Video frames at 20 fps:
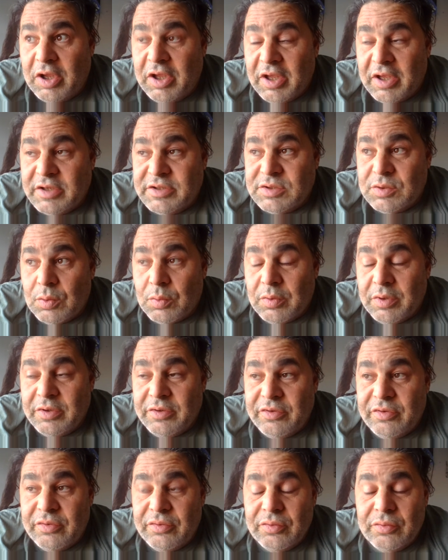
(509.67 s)
GIG's
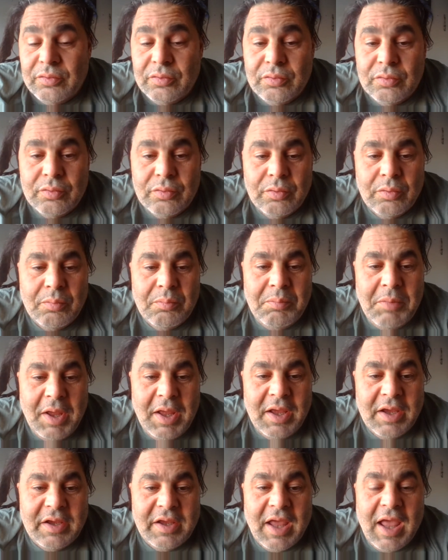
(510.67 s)
going to
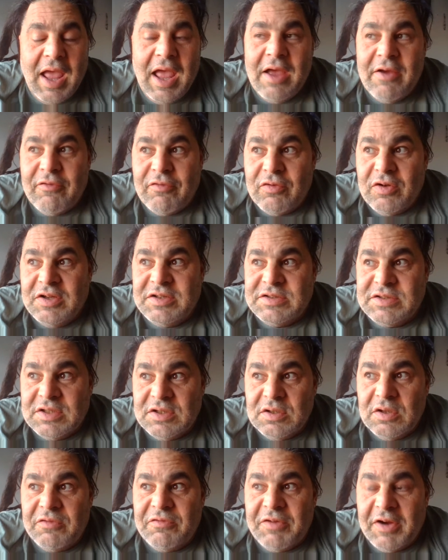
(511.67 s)
make every
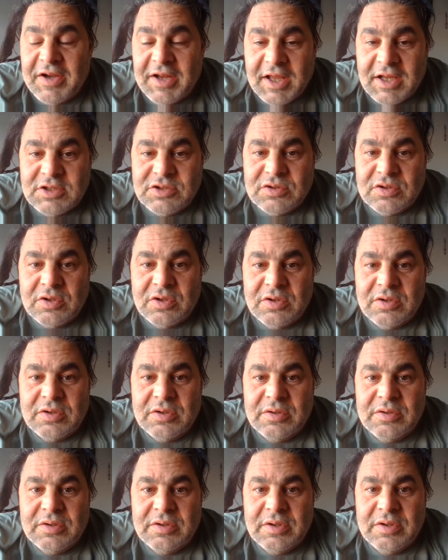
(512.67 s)
single financial
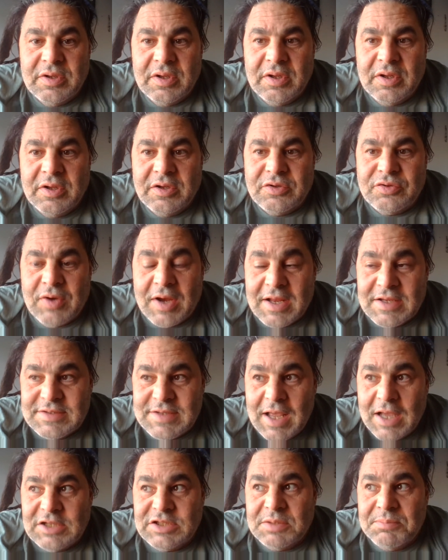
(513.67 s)

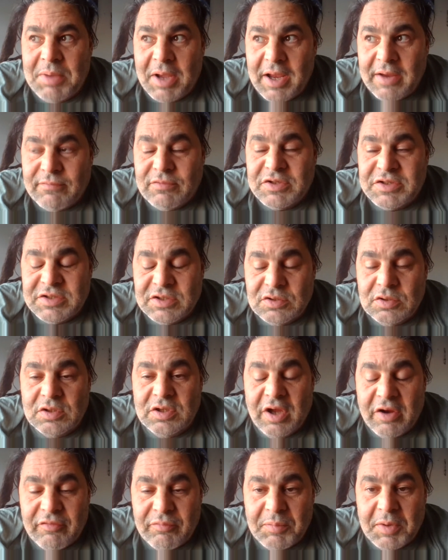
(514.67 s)
transaction by every
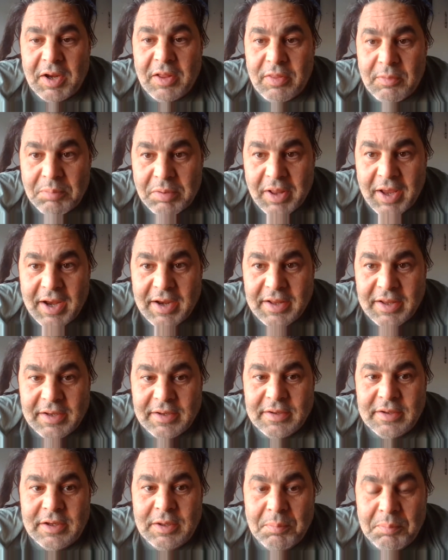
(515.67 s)
single government on the
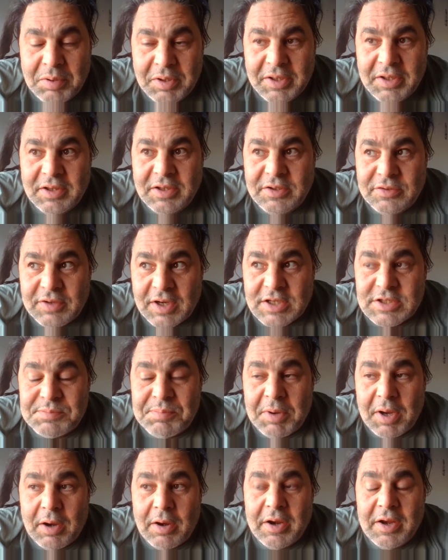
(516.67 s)
planet completely
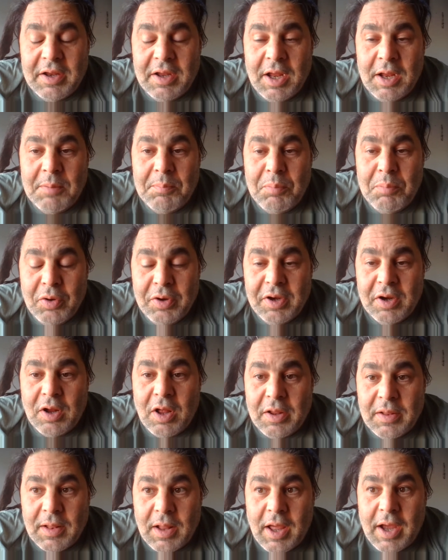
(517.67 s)
transparent and put it
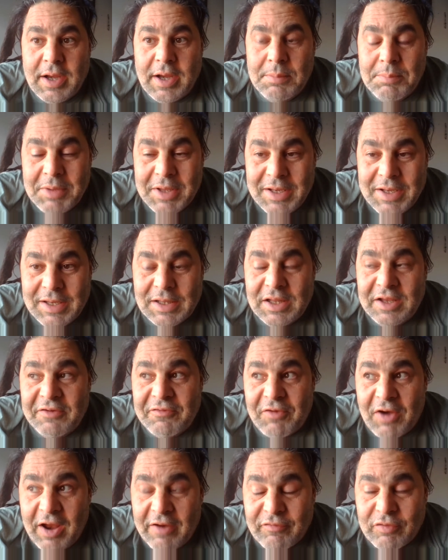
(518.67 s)
online immediately
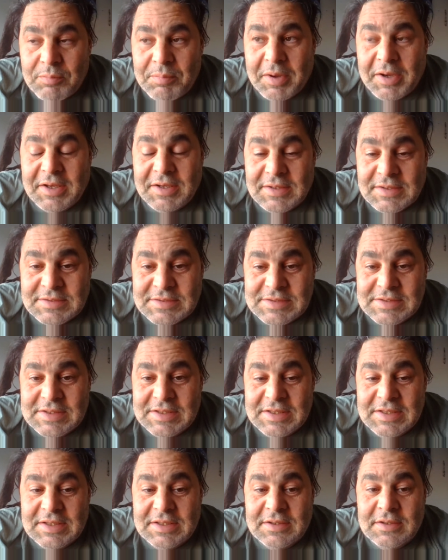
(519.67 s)
for everybody to
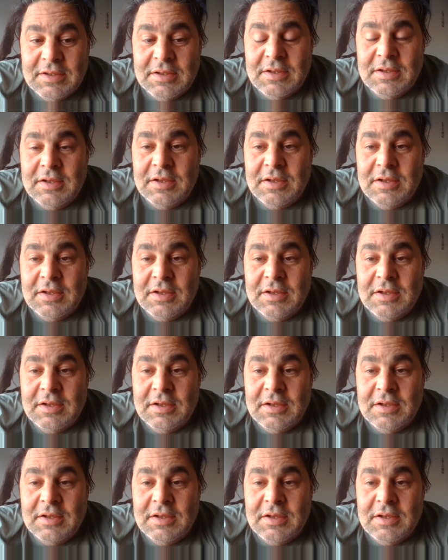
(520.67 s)
see.